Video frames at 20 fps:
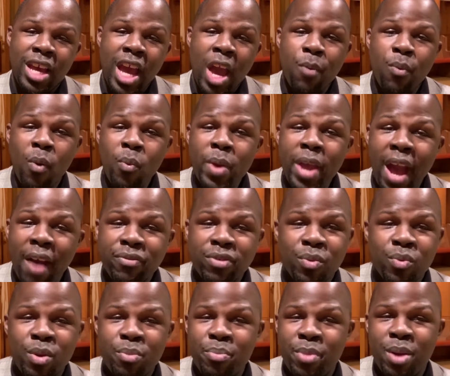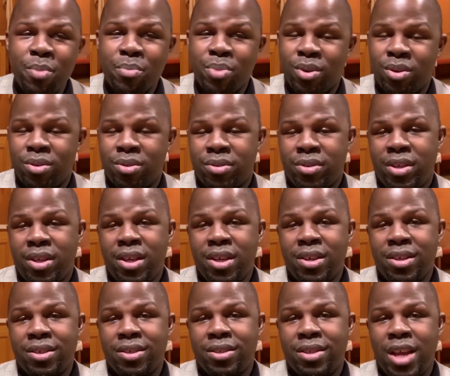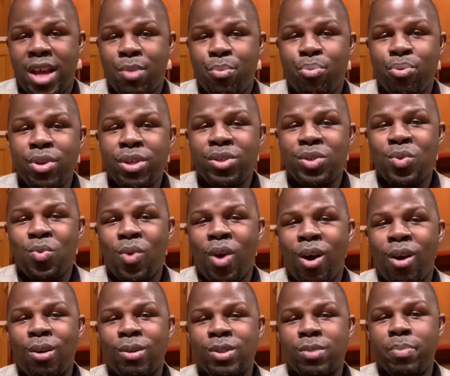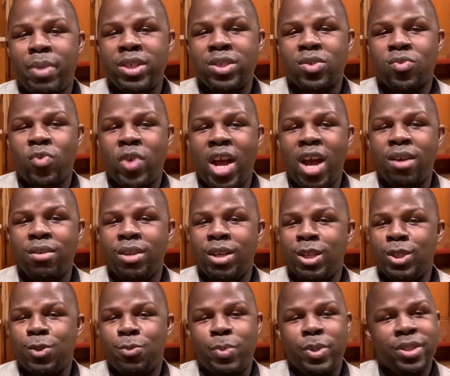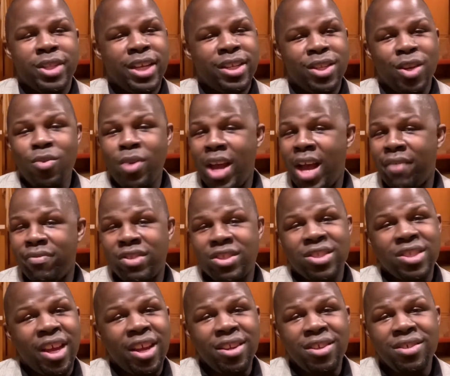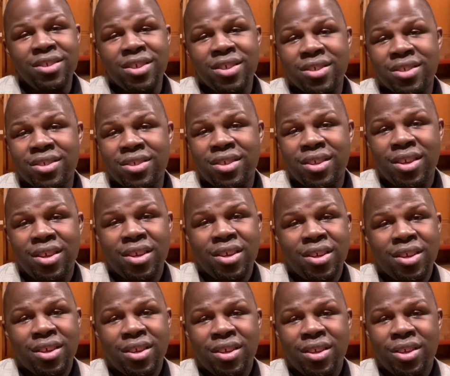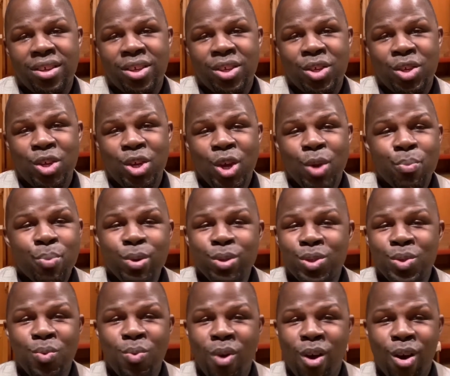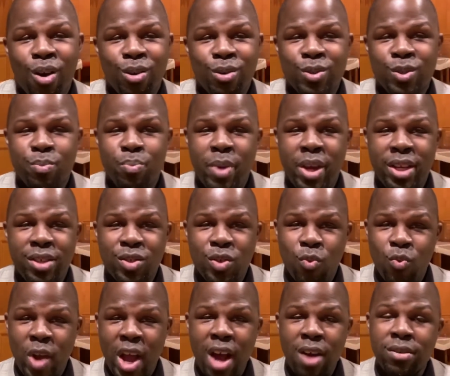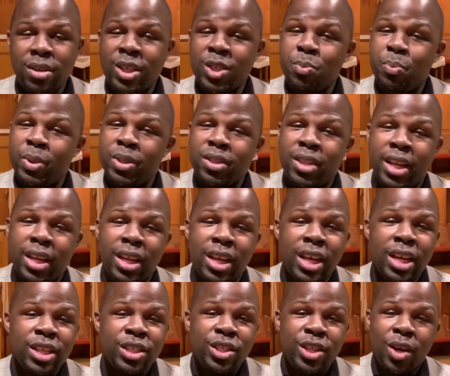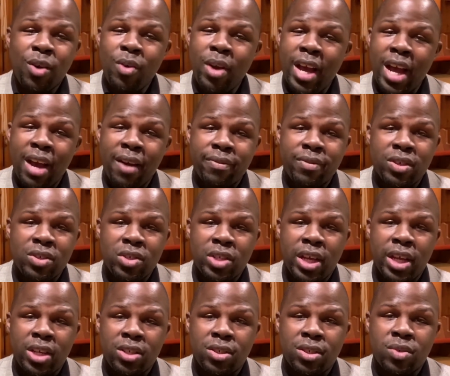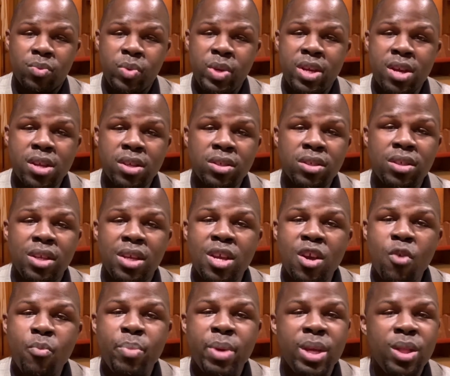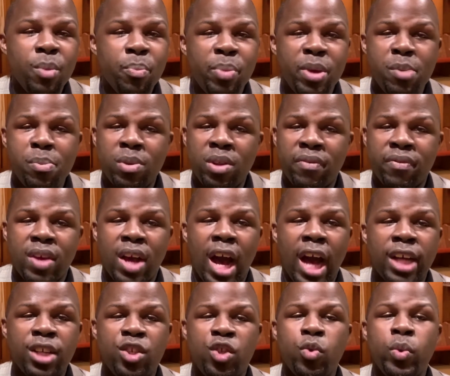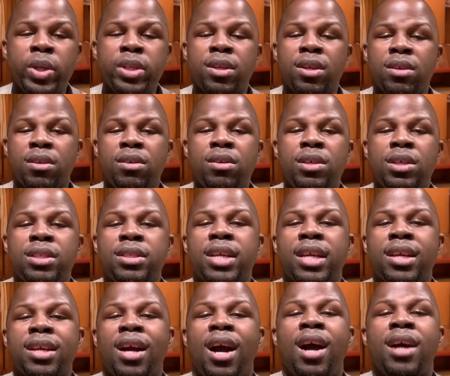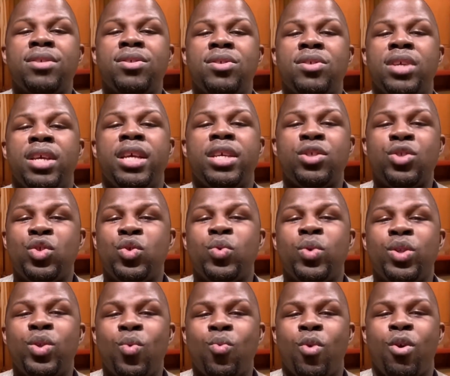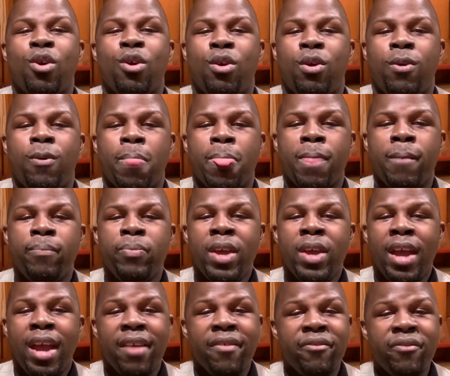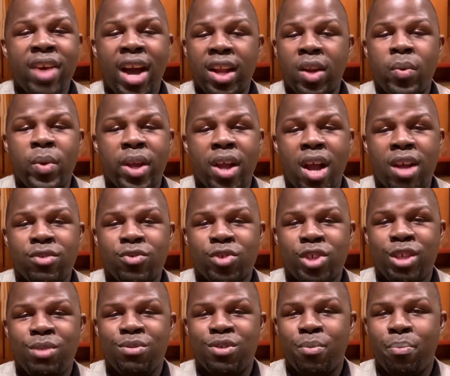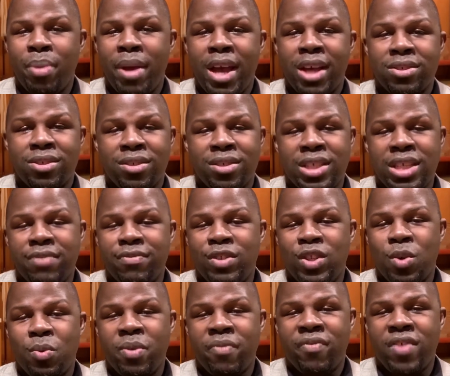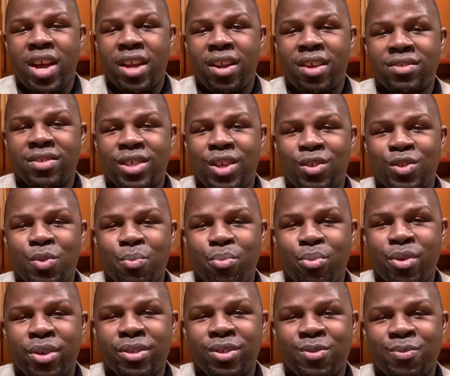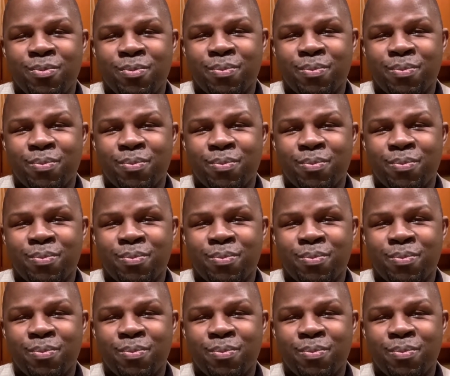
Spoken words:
And what we have to remember is that prison walls may surround us, but they don't have to change us. Prison walls may surround us, but they don't have to change us. We can still be the people of God, doing the good that God says do in the world and following our dreams and passions, even though we find ourselves in prison.